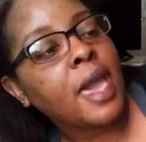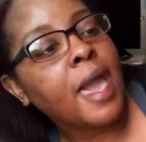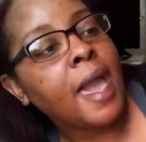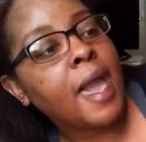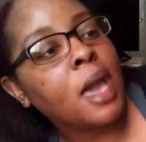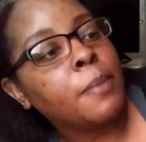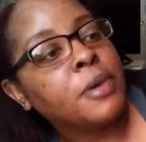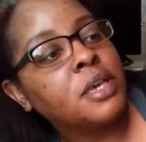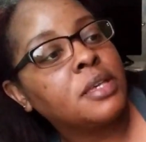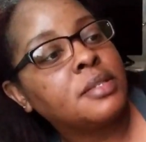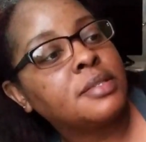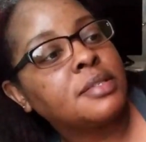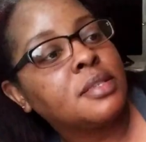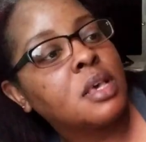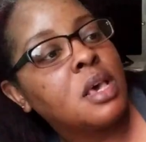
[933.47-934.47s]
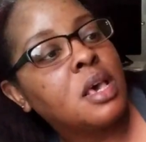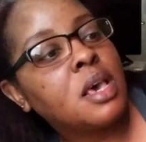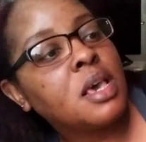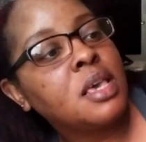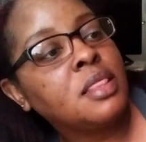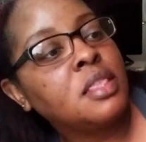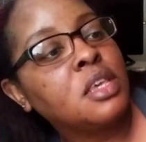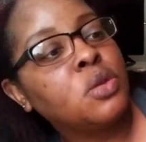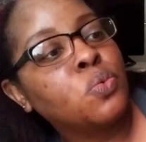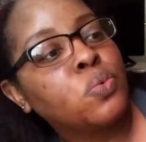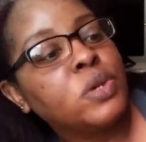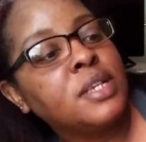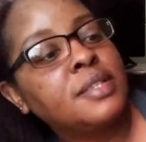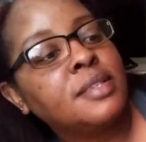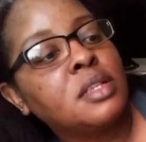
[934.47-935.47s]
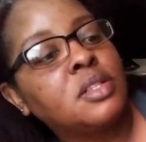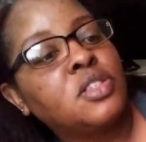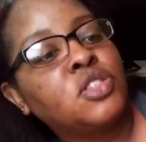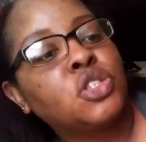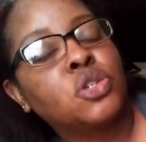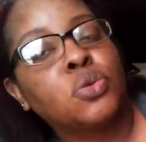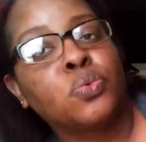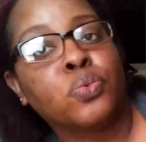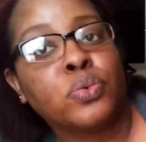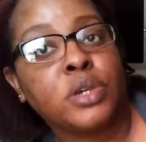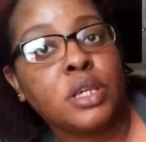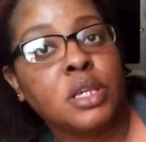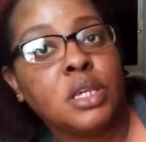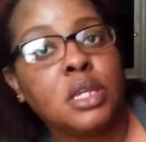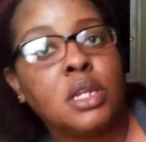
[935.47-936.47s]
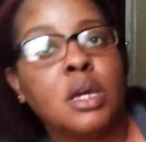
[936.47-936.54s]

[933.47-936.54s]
Habits and then reasons to read.